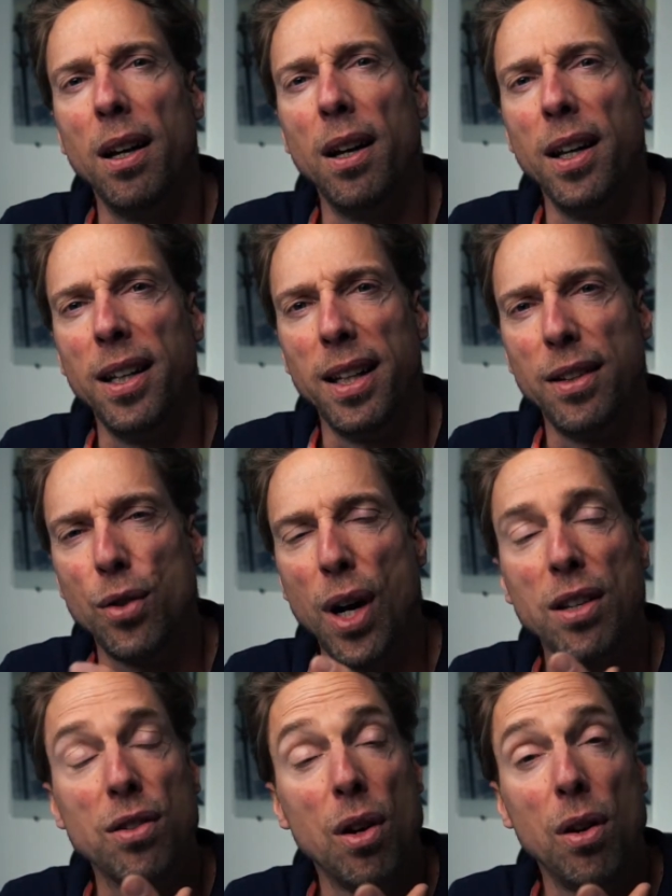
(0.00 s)
it
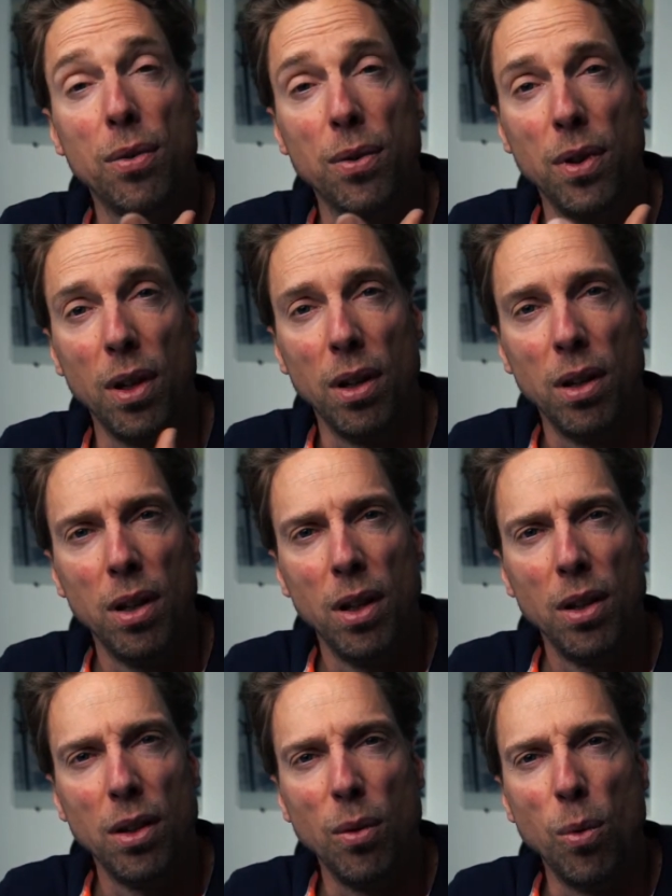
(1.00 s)
dries off the
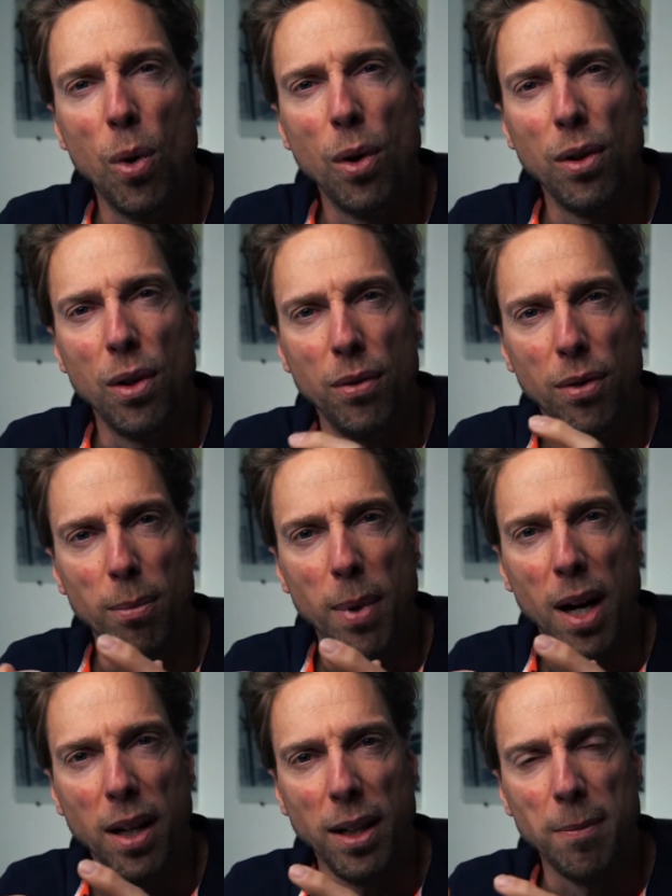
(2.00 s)
water off your
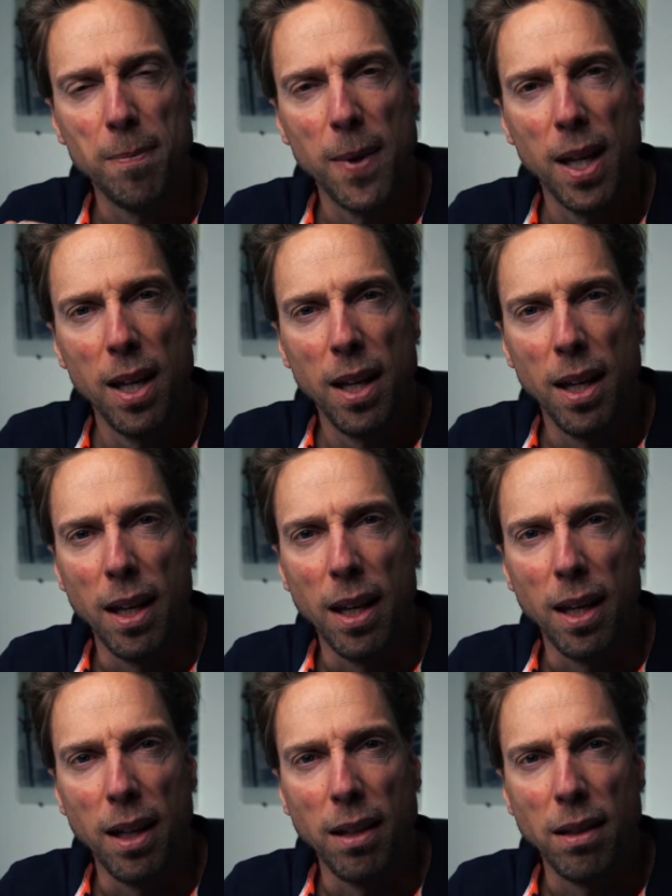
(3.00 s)
body.
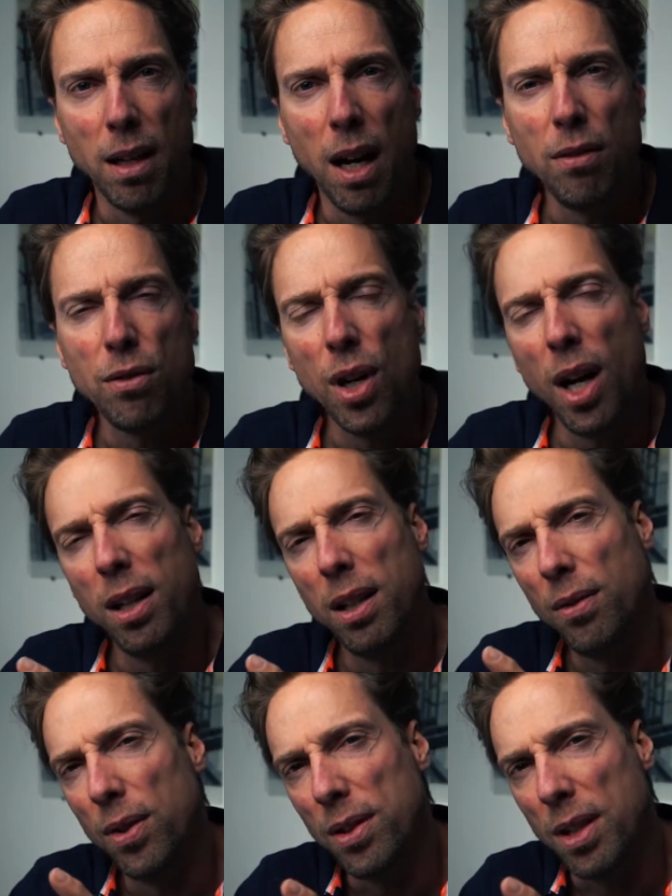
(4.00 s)
And I've tried
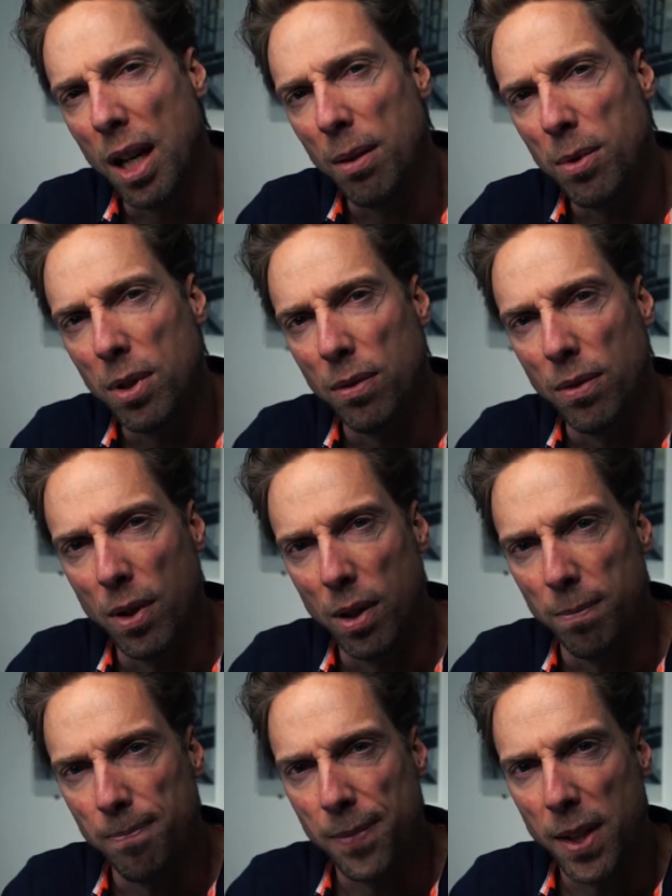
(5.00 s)
different types
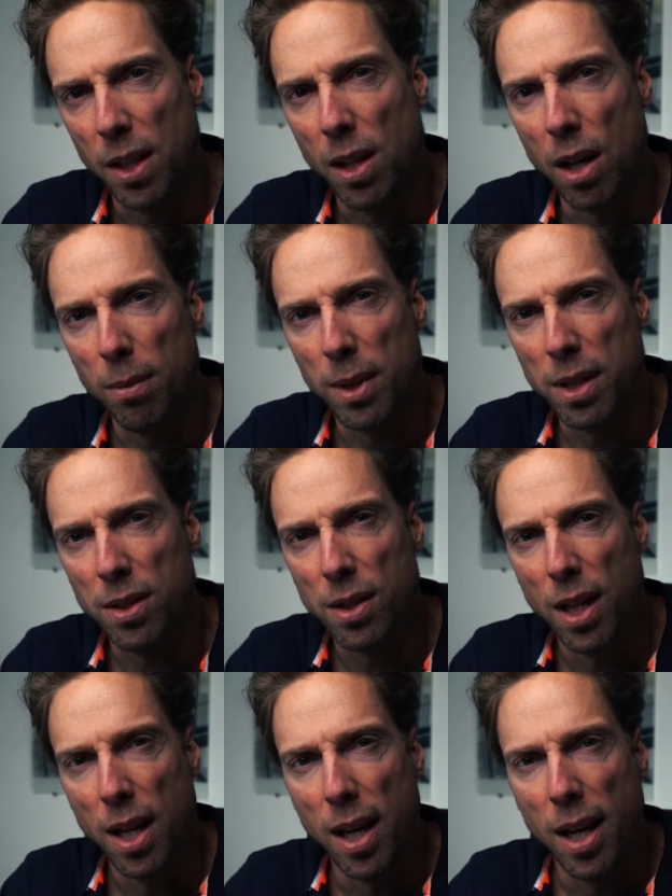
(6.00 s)
of garments,
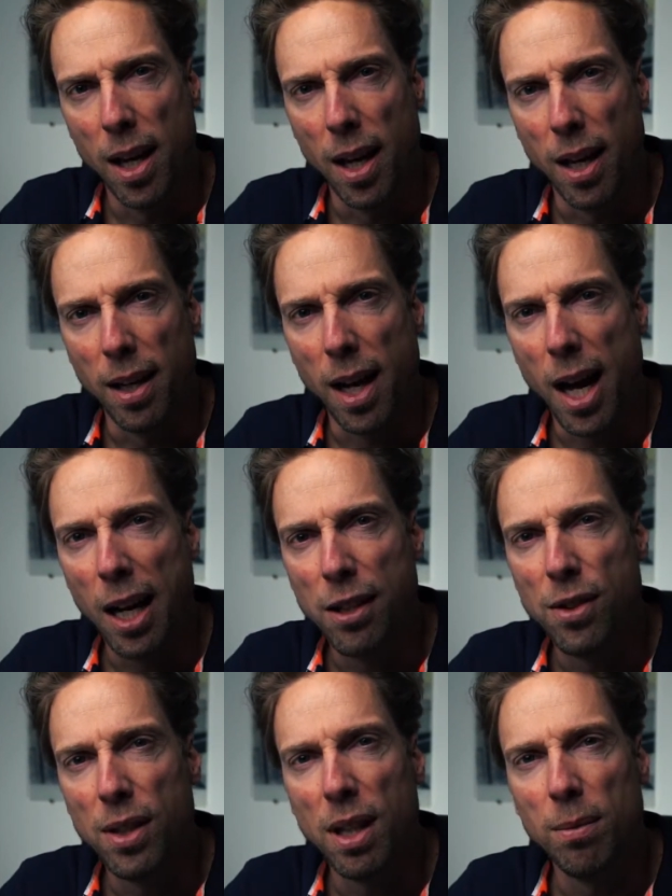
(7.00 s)
and I
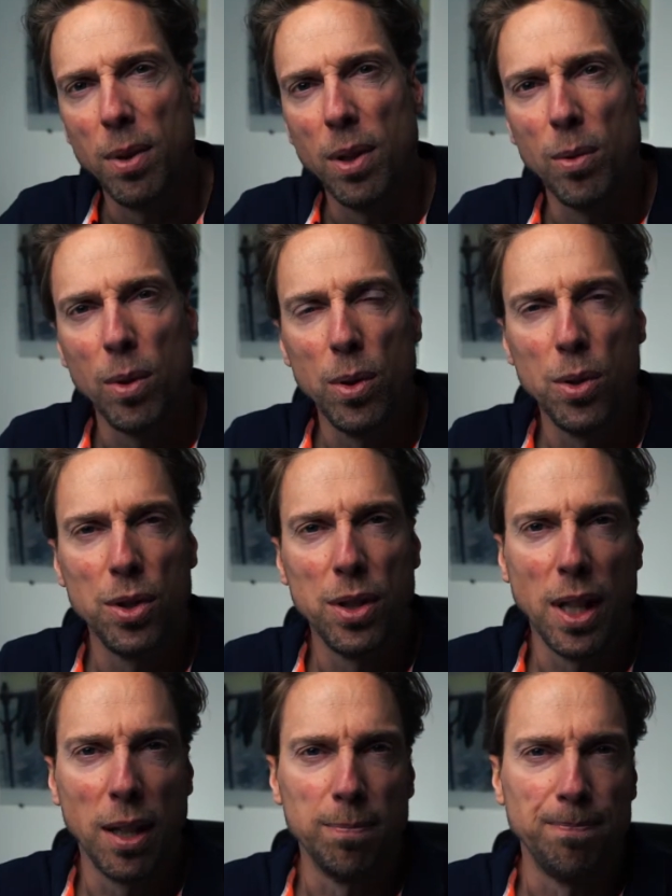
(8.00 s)
actually come to the conclusion
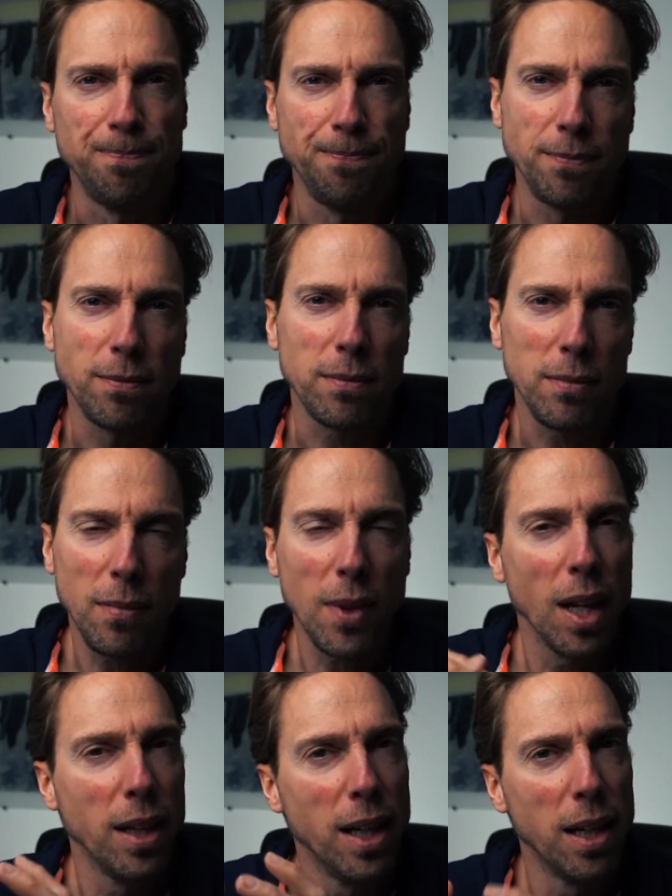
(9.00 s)
that,
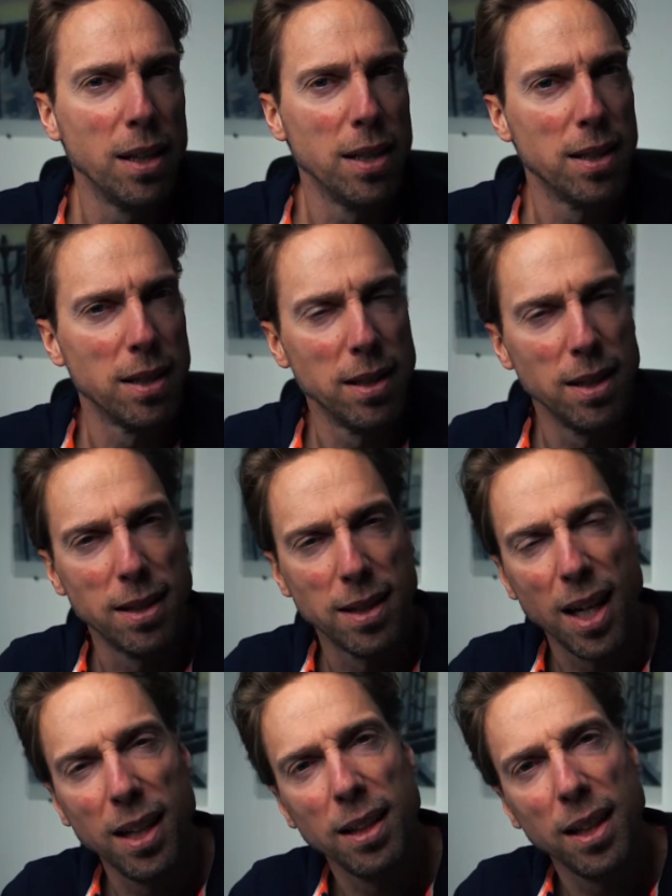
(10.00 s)
yeah, this
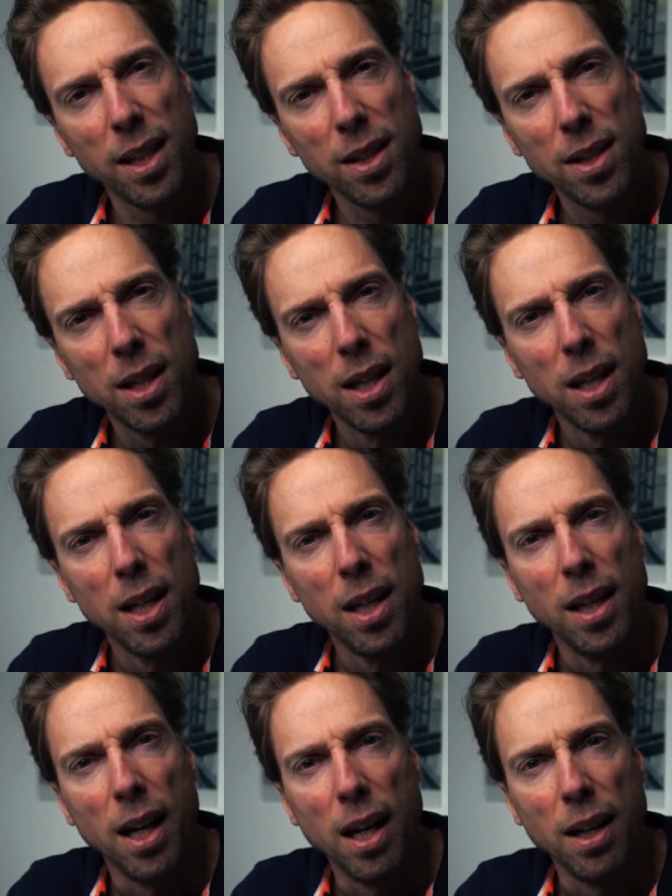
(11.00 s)
tight layer
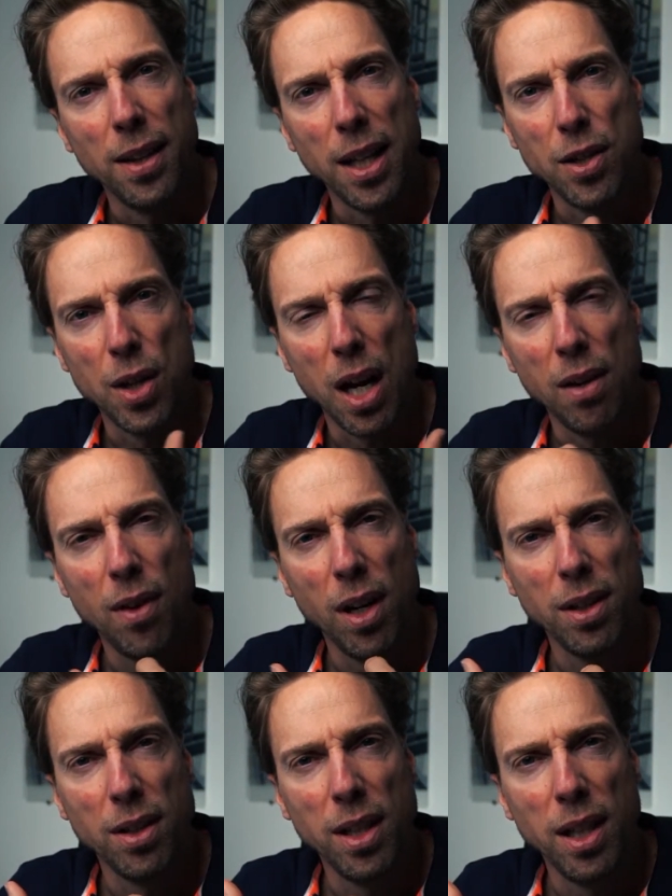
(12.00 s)
that you have
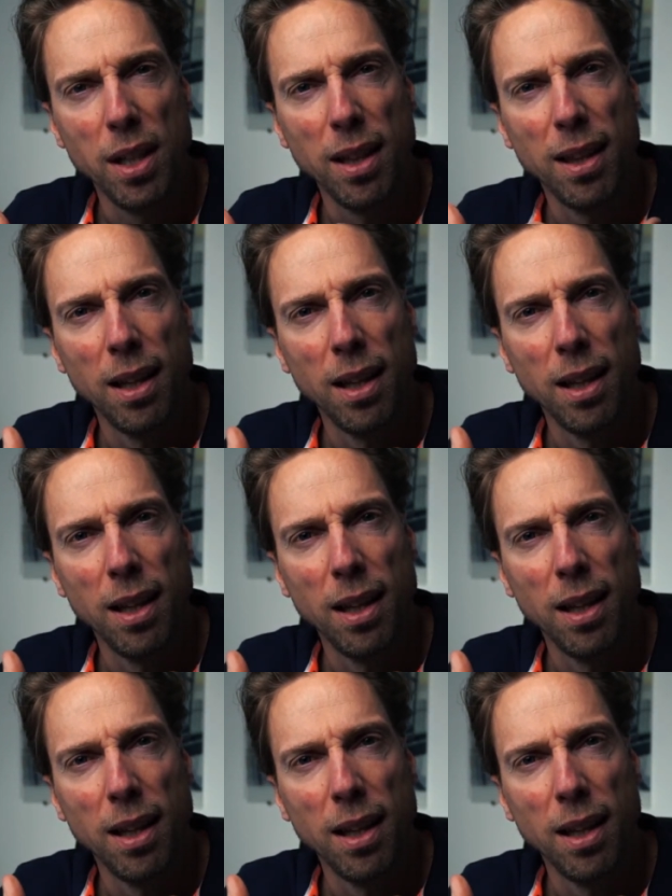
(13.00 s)
underneath,